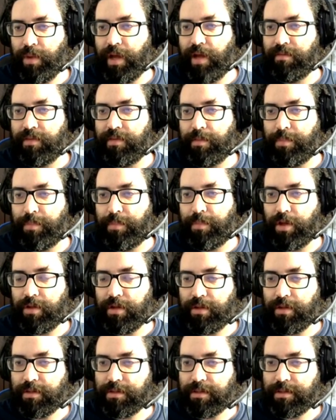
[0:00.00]
we have the
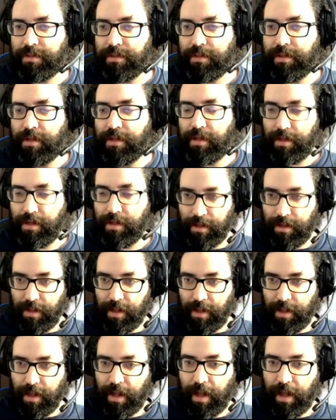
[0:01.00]
product.
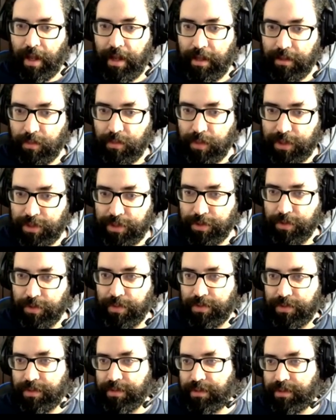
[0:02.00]
And we
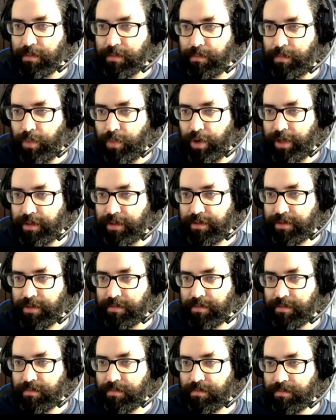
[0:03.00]
choose some points,
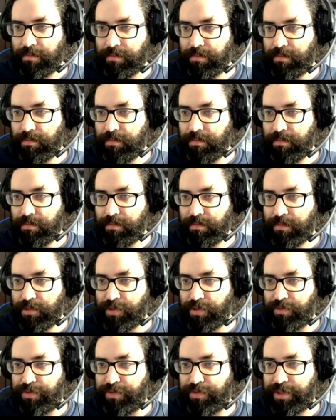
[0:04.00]

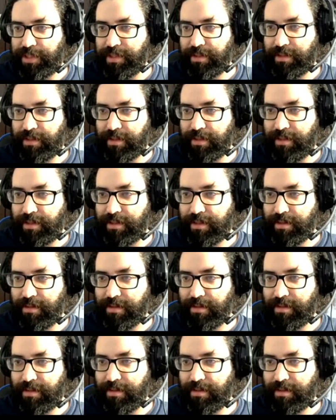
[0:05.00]
sufficiently